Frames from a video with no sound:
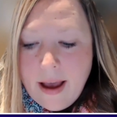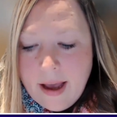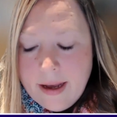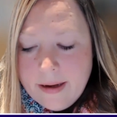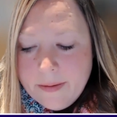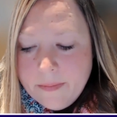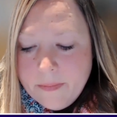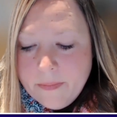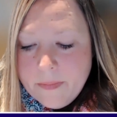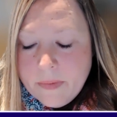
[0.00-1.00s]

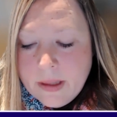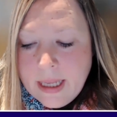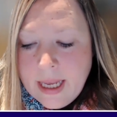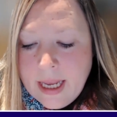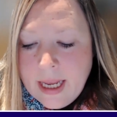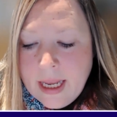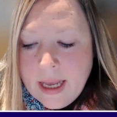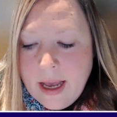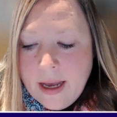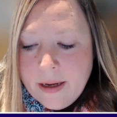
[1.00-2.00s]

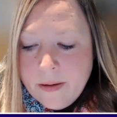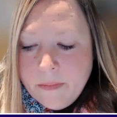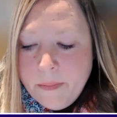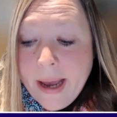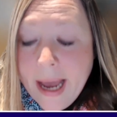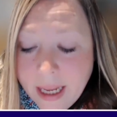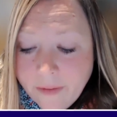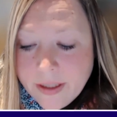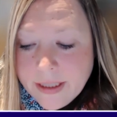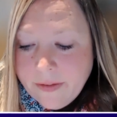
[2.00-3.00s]
The
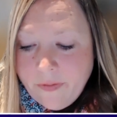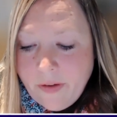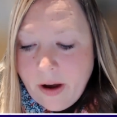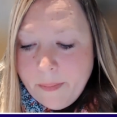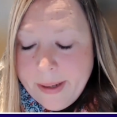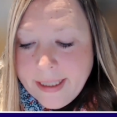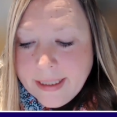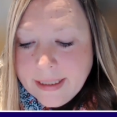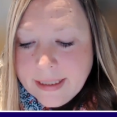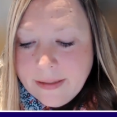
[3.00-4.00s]
behaviours of harm
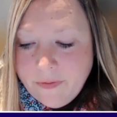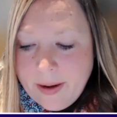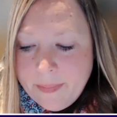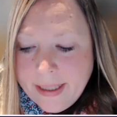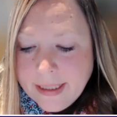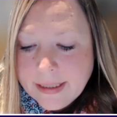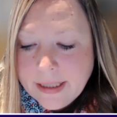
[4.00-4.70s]
patients and families.